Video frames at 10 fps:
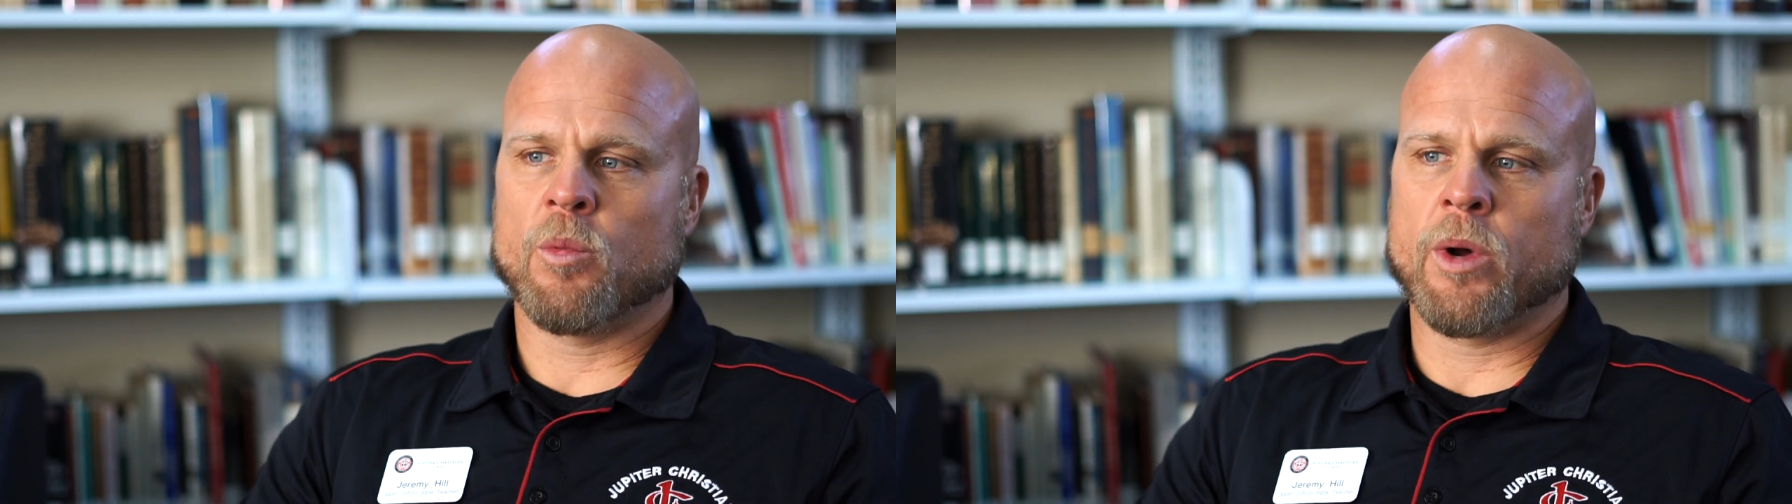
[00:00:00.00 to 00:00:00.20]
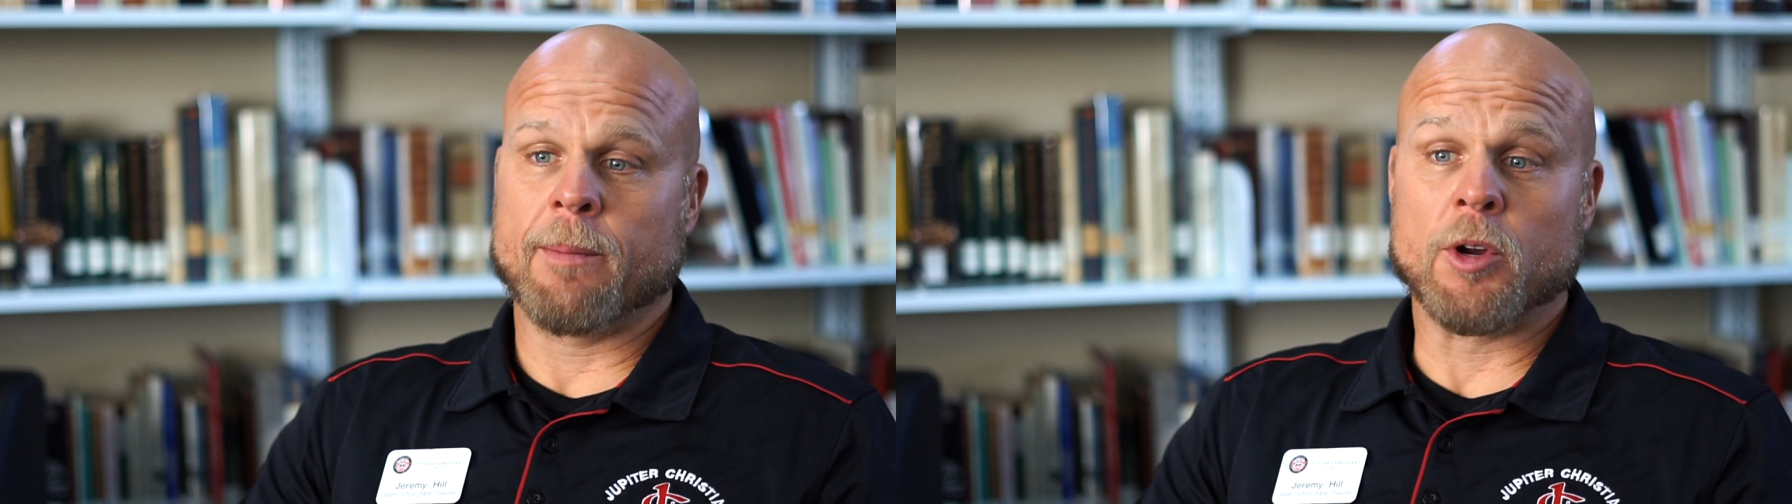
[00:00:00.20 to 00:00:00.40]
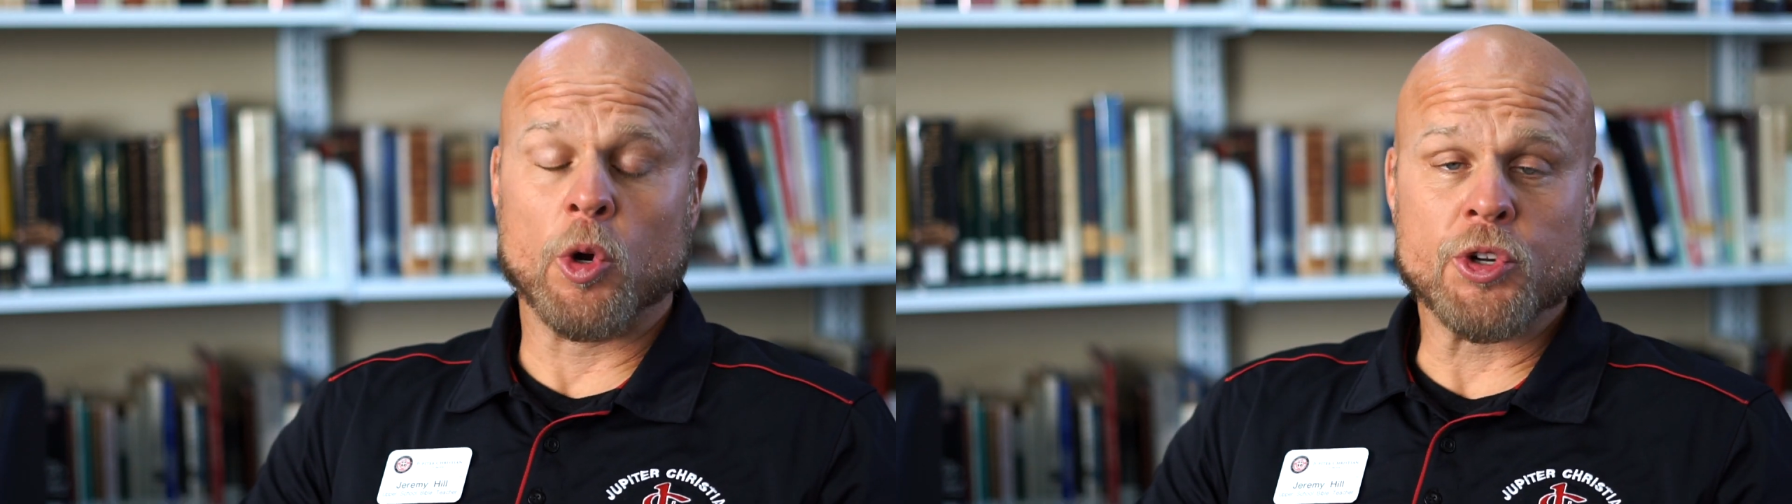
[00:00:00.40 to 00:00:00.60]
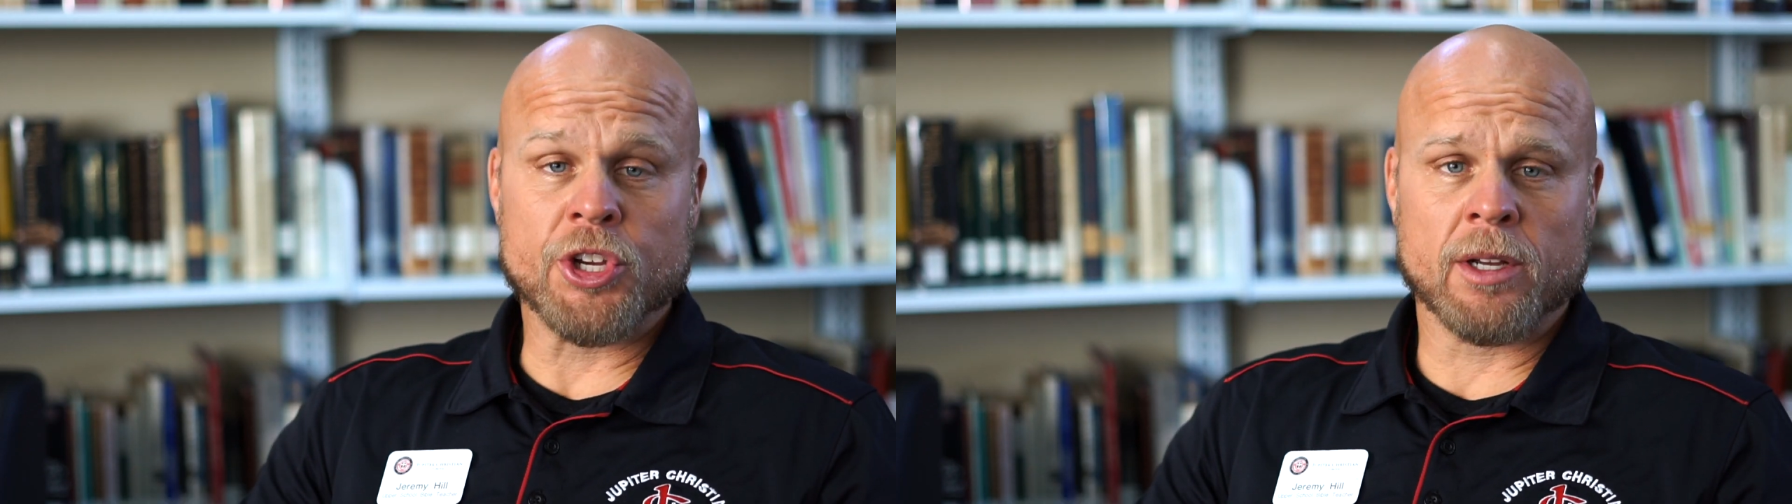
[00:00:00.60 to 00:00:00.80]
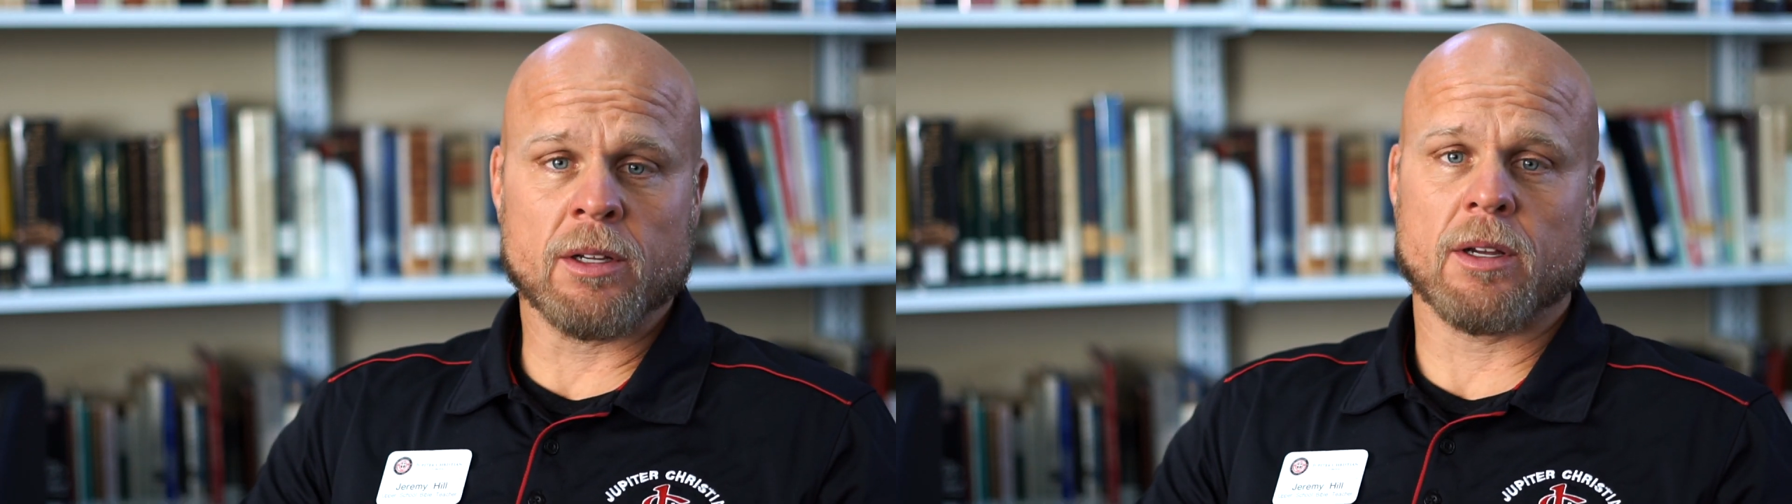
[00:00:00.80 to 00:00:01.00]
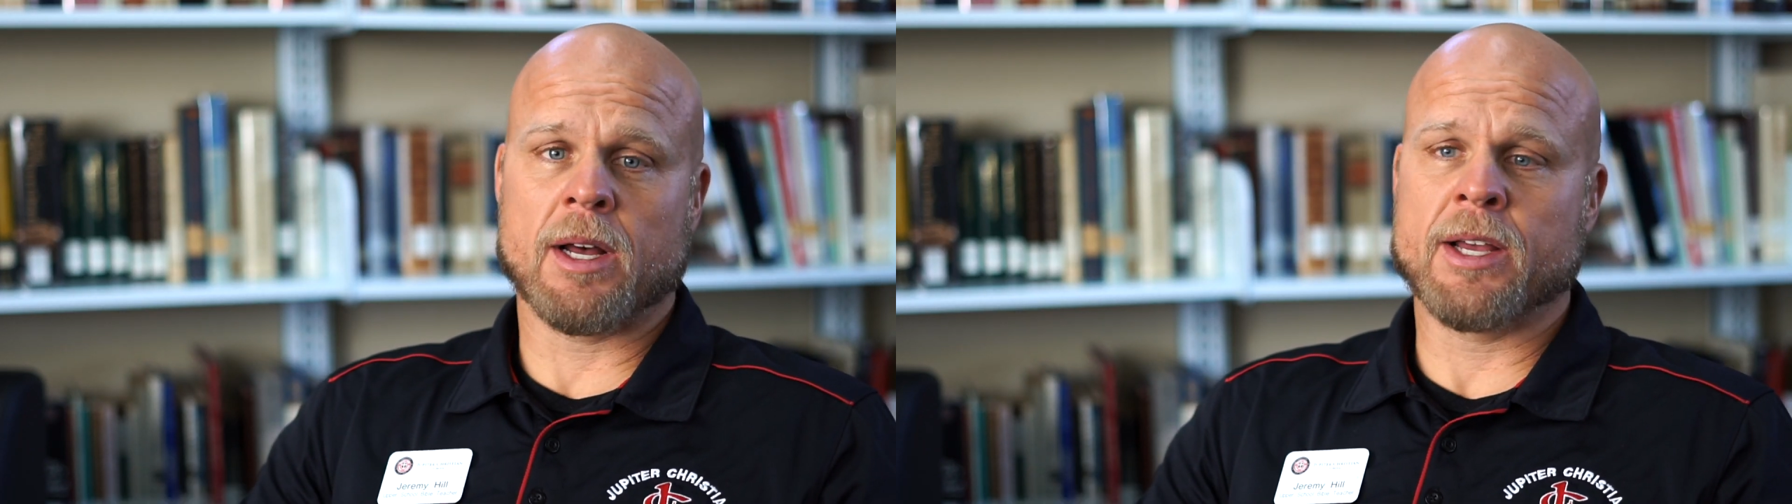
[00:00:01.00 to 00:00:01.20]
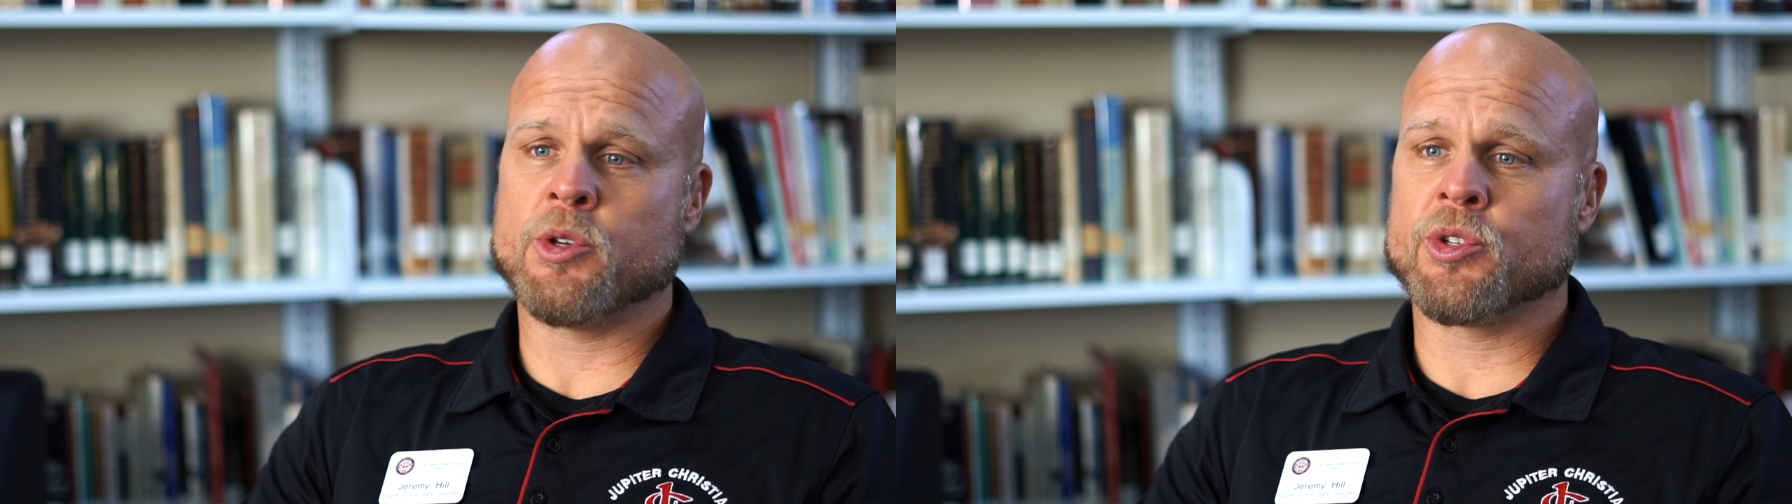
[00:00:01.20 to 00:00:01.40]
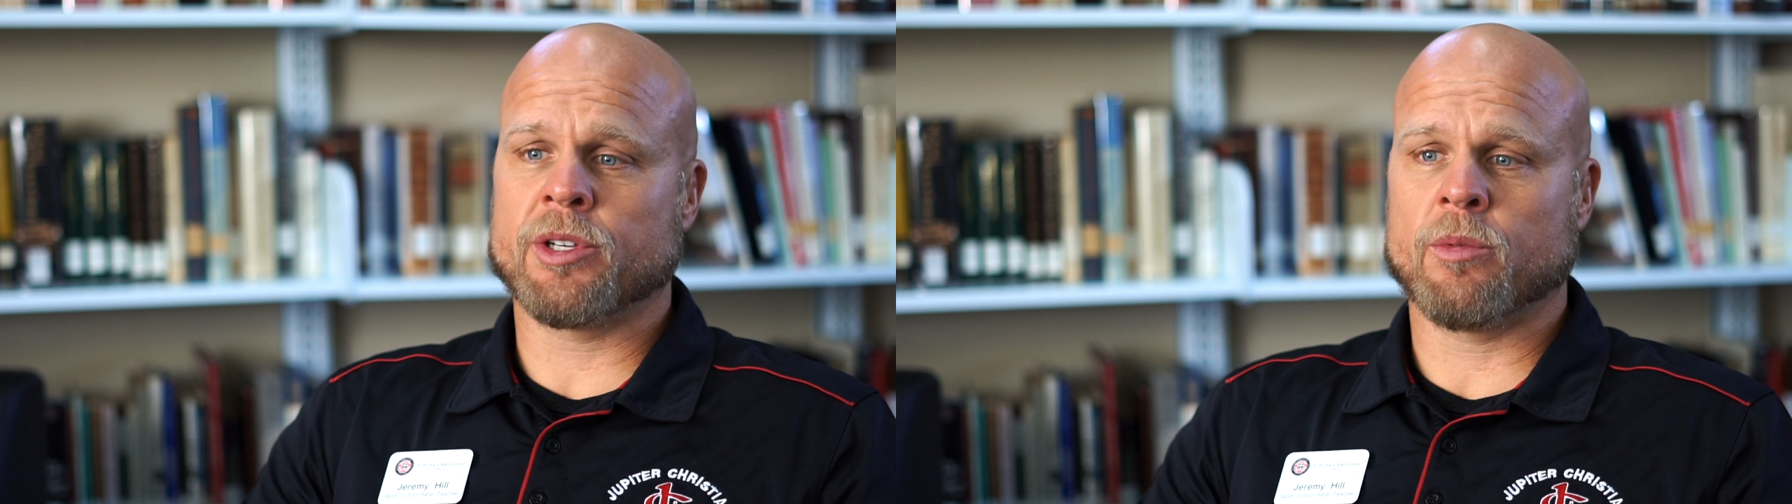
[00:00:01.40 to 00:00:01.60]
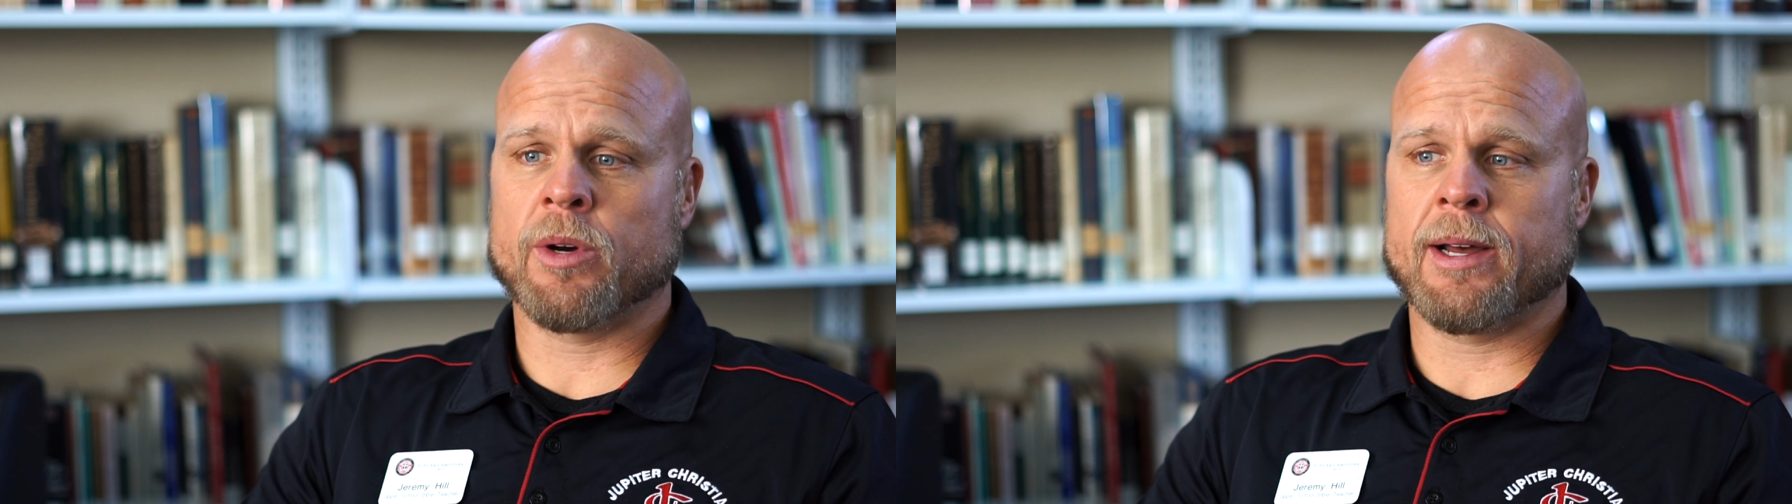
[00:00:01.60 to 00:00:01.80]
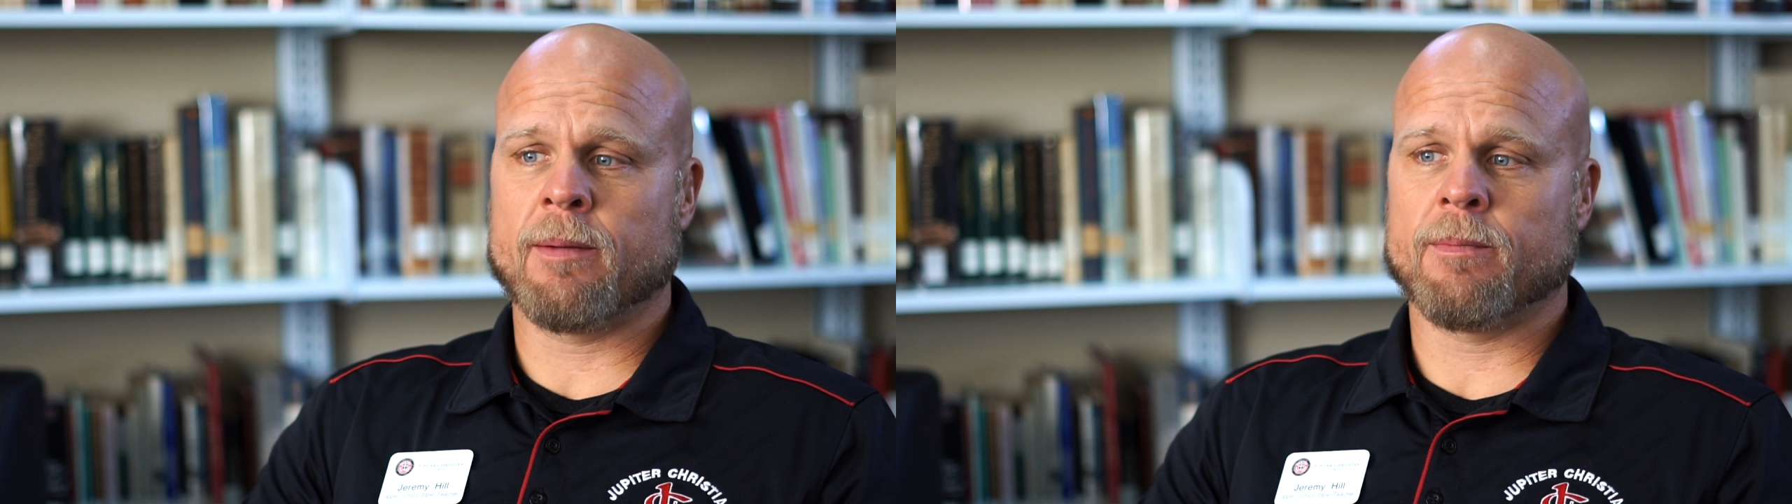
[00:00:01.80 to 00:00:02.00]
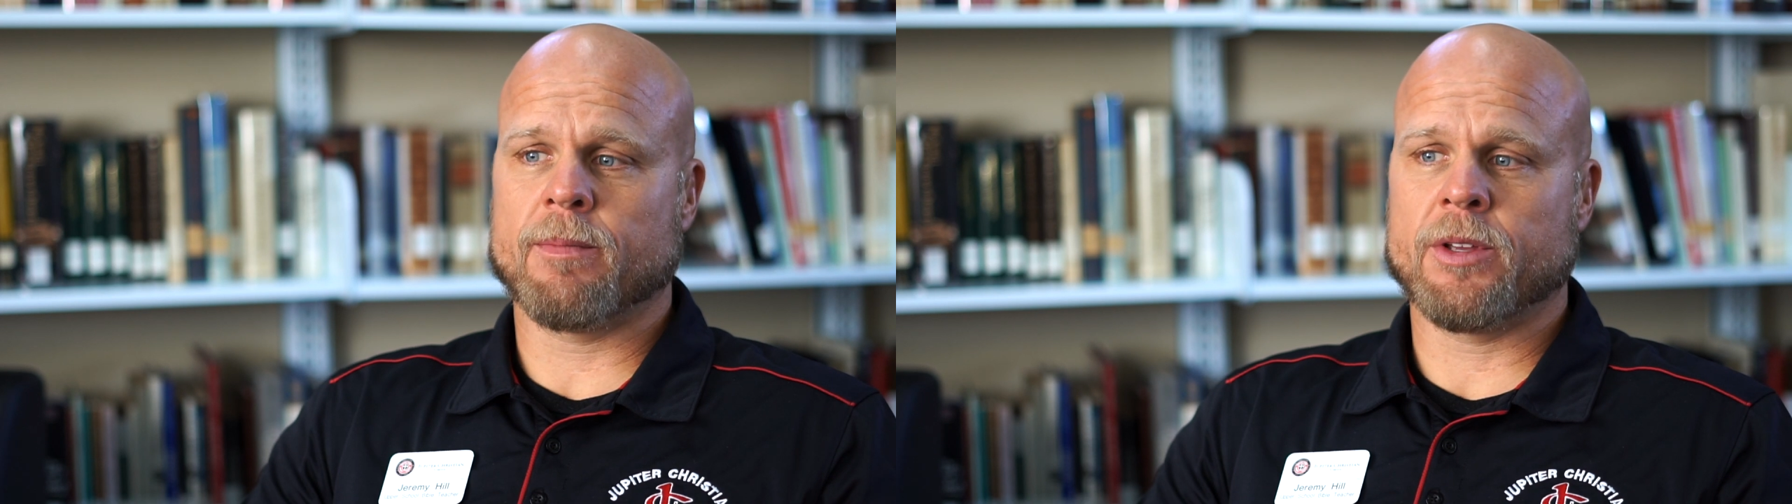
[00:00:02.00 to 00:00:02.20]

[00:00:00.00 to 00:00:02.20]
When I'm coaching, I use it when I'm,